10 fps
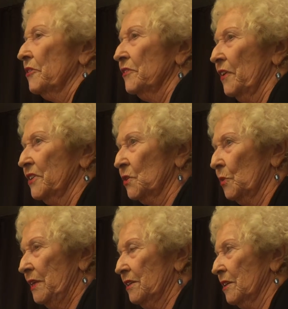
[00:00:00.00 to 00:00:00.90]
very, very
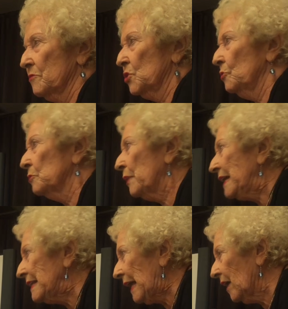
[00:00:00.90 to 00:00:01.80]
sweet to them. She would
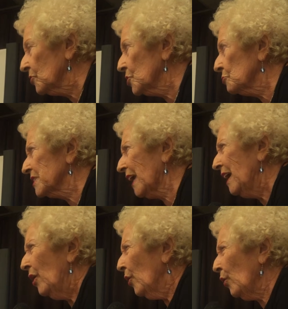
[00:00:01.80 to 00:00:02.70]
bend down and she would say,
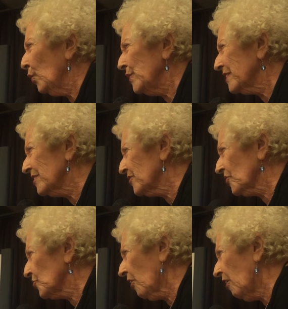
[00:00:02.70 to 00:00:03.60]
oh, this is
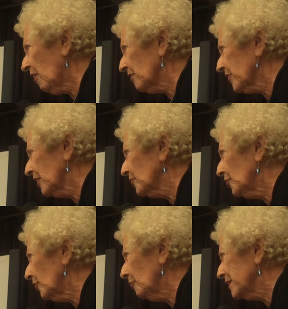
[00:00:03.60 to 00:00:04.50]
such a hard thing
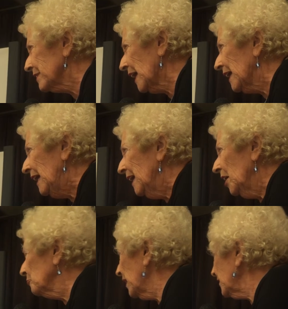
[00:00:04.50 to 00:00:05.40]
to do, isn't it?
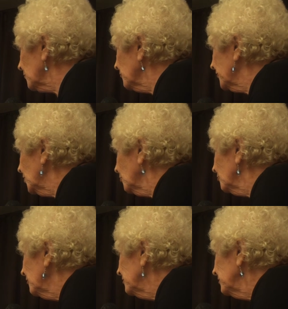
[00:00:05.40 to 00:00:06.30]
And make them feel